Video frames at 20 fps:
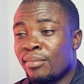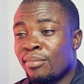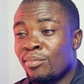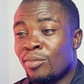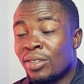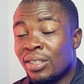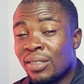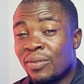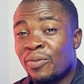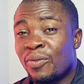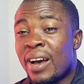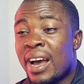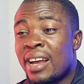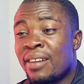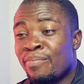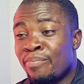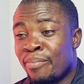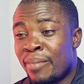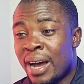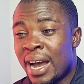
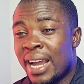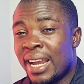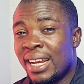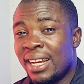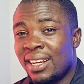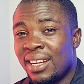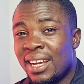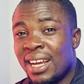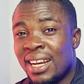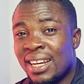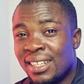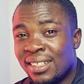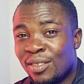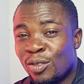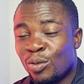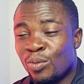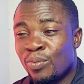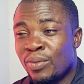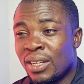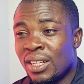modified mine a
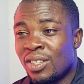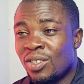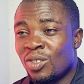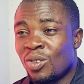little bit.